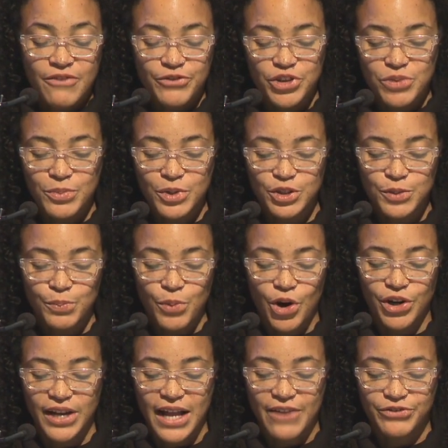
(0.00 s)
For the most
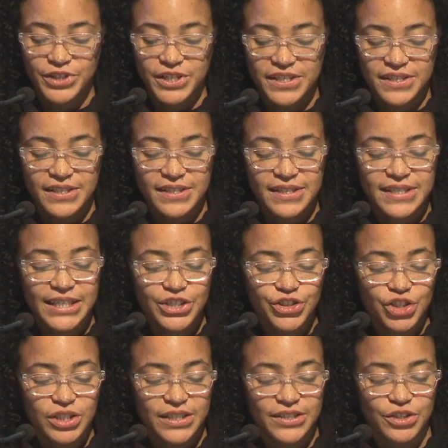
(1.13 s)
part, Africa's
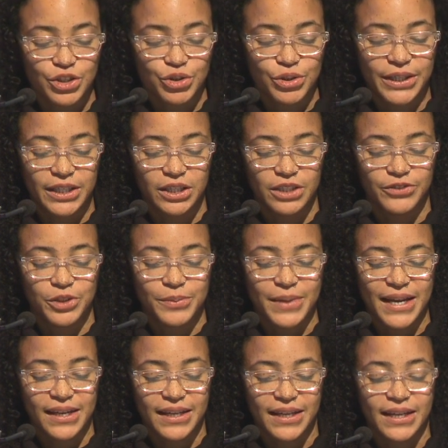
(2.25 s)
distinction as the cradle of
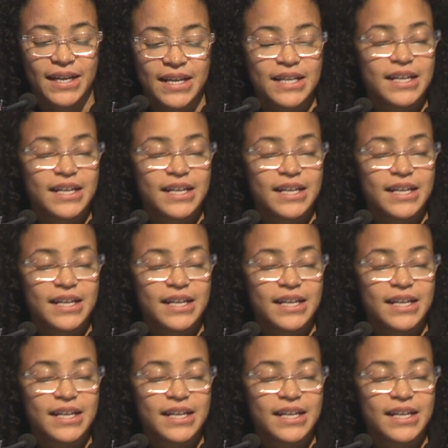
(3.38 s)
humanity